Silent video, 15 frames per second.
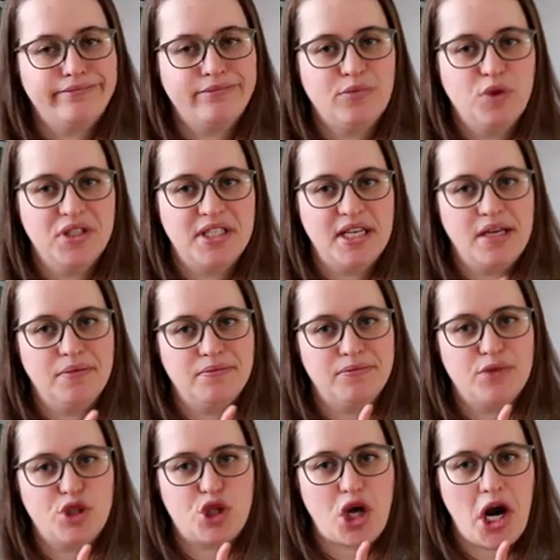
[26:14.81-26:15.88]
we'll see,
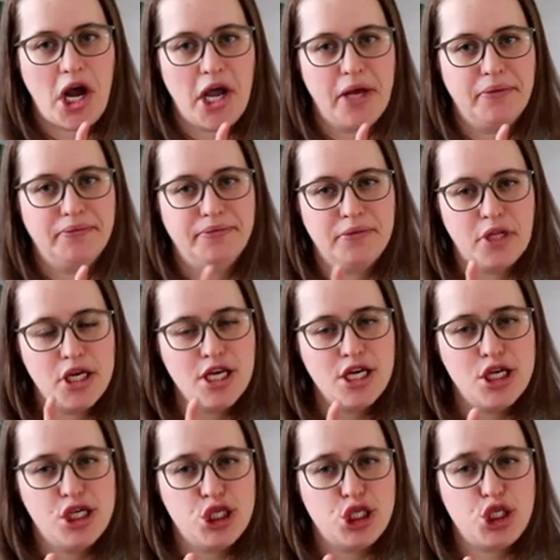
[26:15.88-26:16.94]
try
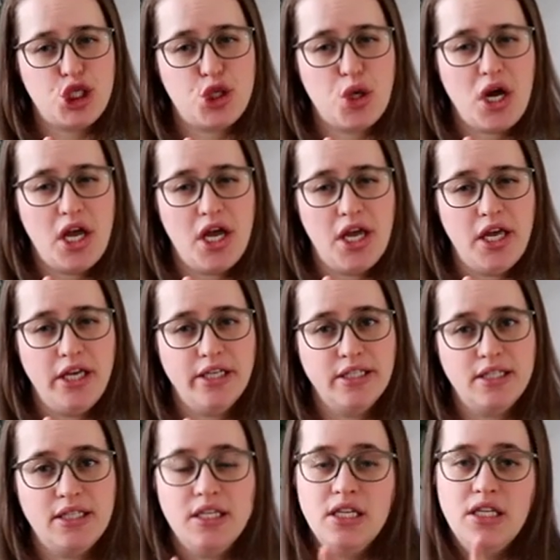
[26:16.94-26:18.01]

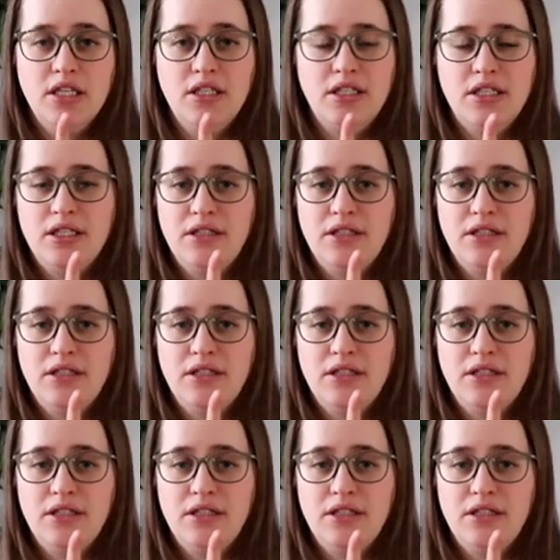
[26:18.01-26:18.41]
is the